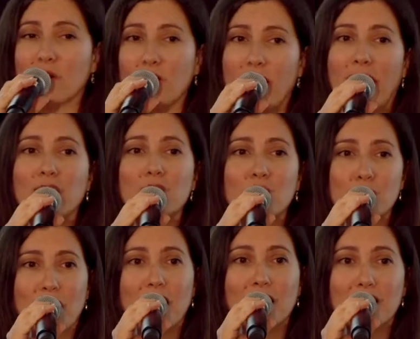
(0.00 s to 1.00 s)
of how to do
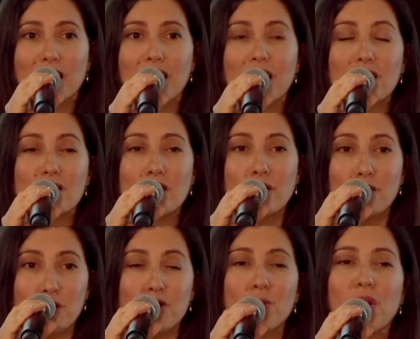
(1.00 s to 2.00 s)
that. So if
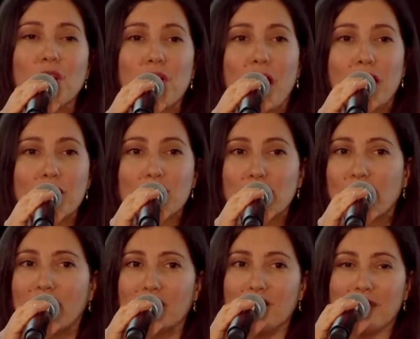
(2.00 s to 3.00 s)
you do want to know how to do
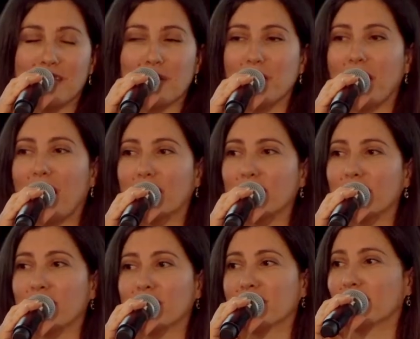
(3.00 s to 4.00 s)
that, see me after
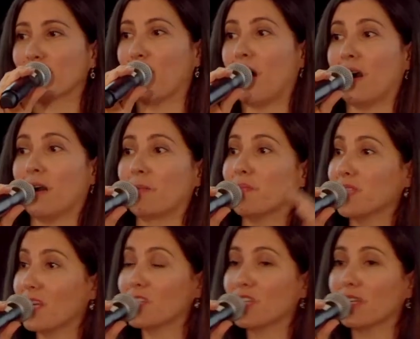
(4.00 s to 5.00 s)
this
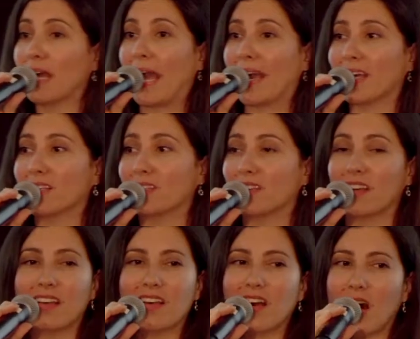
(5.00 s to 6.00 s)
session, and
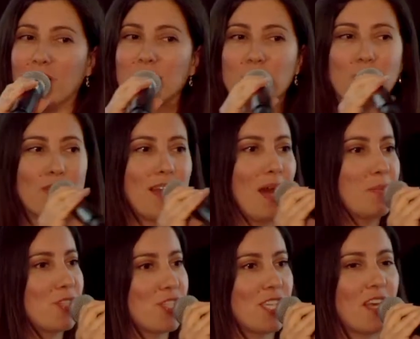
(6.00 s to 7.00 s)
I'll be more than
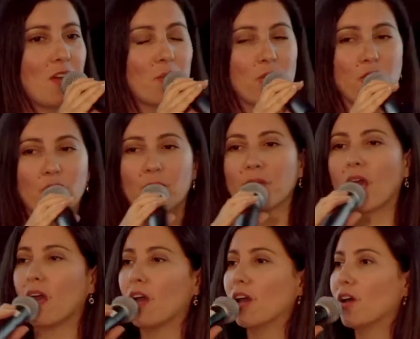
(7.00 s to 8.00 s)
happy to share that with you.
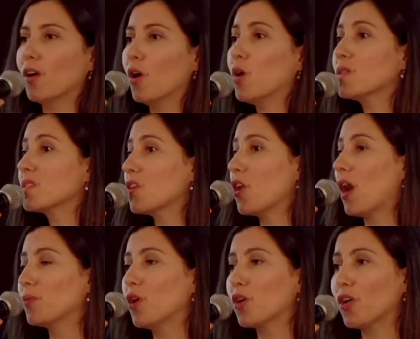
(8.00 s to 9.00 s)
Also,
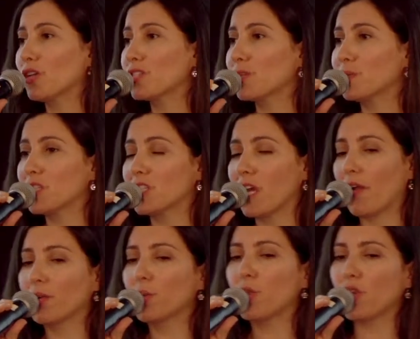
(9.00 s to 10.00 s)
I'm not going to be
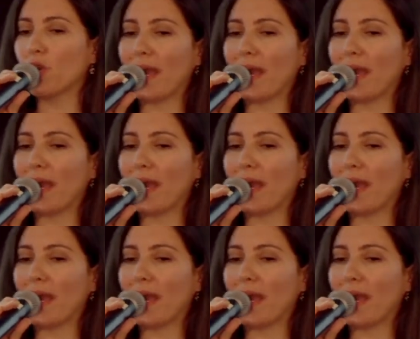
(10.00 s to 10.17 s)
sharing with you